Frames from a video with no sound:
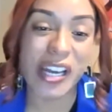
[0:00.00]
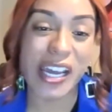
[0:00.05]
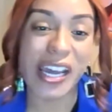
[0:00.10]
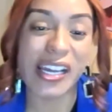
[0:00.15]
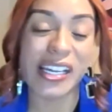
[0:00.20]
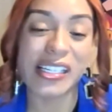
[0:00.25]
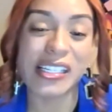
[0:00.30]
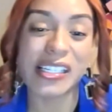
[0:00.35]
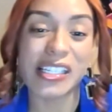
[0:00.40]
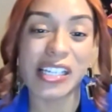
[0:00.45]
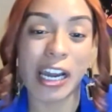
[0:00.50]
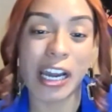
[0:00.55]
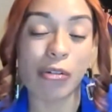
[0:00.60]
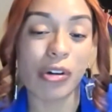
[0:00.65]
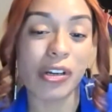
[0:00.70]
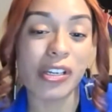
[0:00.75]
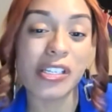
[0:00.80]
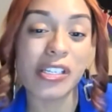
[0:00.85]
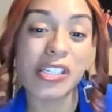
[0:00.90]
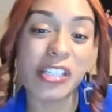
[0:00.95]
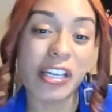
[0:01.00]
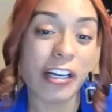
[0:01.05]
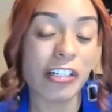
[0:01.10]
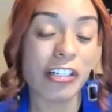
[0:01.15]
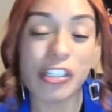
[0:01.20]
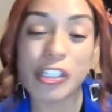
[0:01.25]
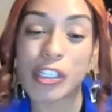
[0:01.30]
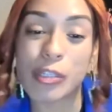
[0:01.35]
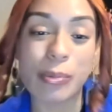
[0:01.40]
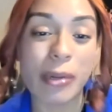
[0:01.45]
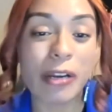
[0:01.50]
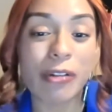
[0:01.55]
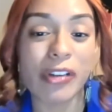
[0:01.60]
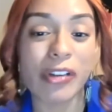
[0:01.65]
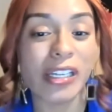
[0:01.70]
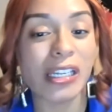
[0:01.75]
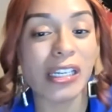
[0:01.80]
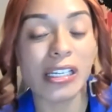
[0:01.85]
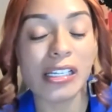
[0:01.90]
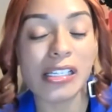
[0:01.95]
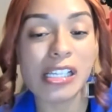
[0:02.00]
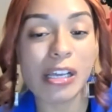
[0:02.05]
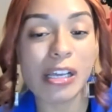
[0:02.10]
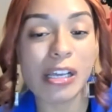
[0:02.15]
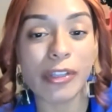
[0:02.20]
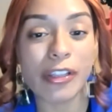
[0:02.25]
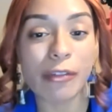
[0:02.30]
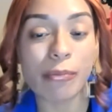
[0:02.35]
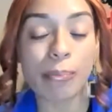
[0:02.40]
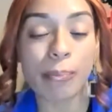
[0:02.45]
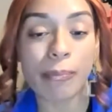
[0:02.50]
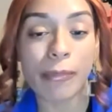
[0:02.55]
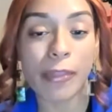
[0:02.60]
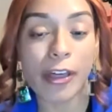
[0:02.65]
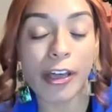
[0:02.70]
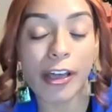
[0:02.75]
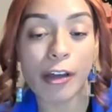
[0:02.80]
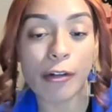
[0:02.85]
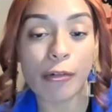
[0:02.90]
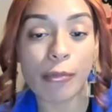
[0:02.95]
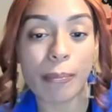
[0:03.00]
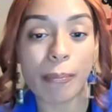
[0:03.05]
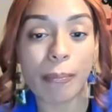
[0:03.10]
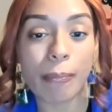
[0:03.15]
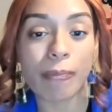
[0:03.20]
and I want to start just by reading some of the